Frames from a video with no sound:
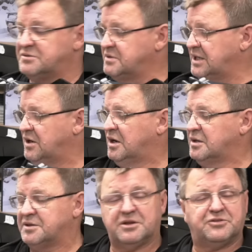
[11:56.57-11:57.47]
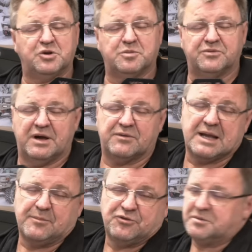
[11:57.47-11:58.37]
really hot, then the thermal valve
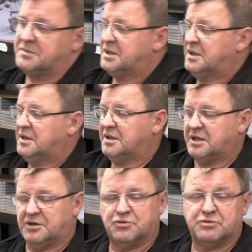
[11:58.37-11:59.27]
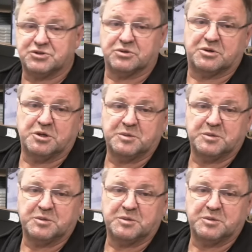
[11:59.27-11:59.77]
comes on, and the original cooler